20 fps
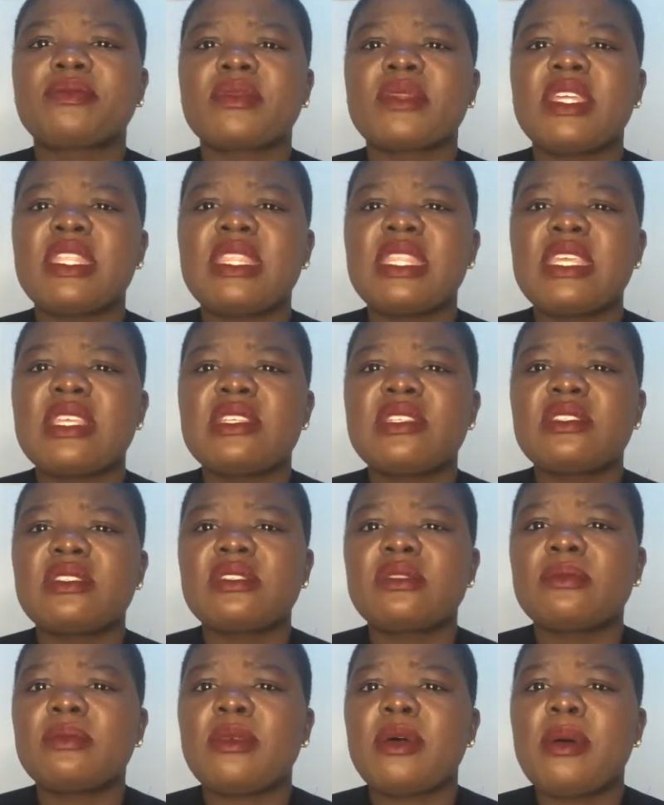
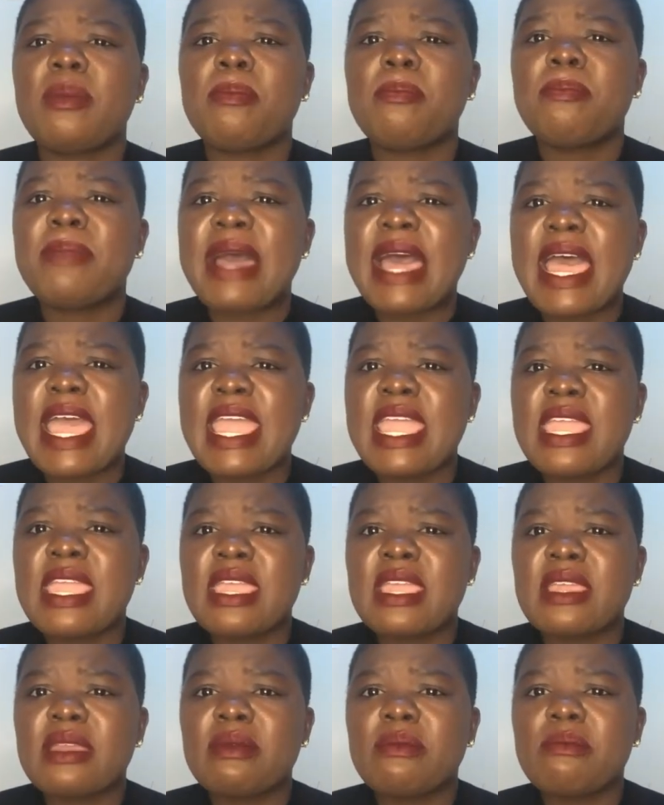this
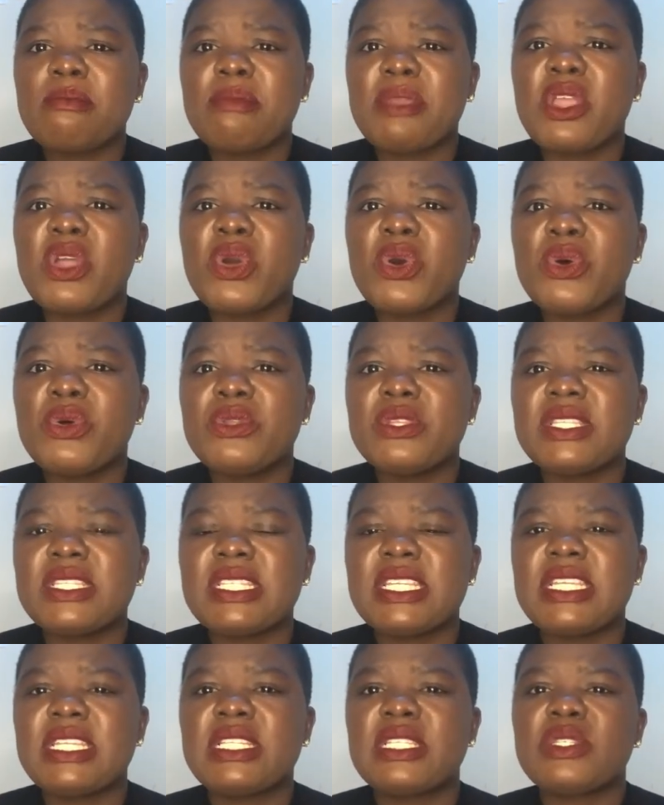buying
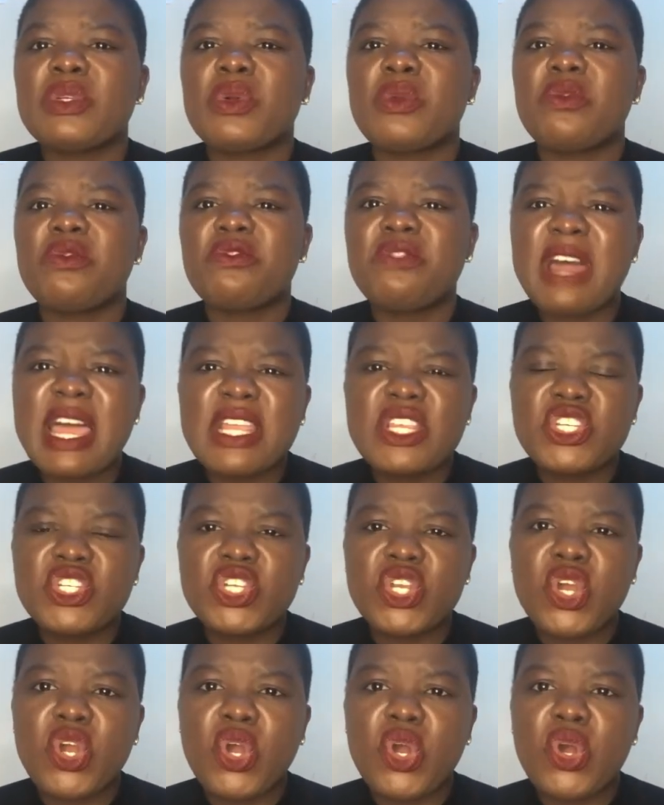because it's on
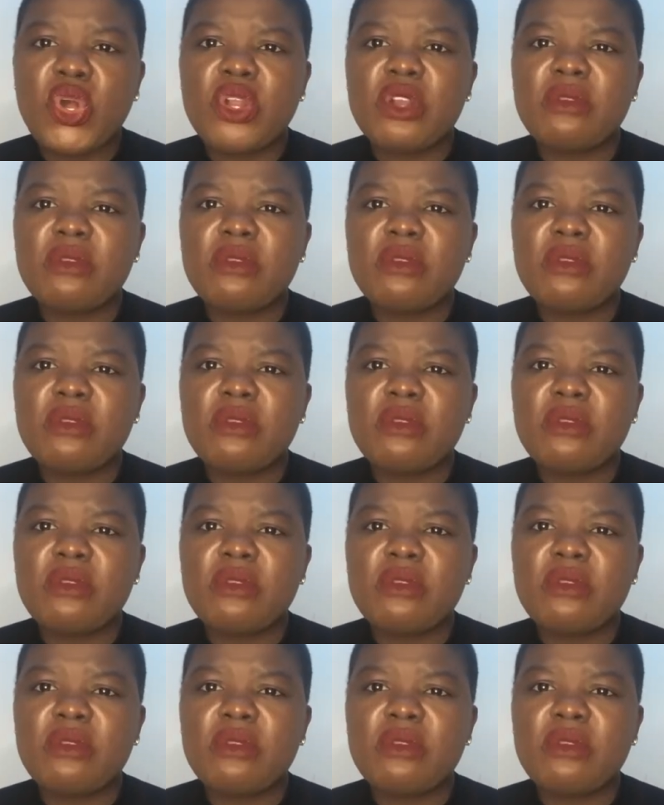fashion,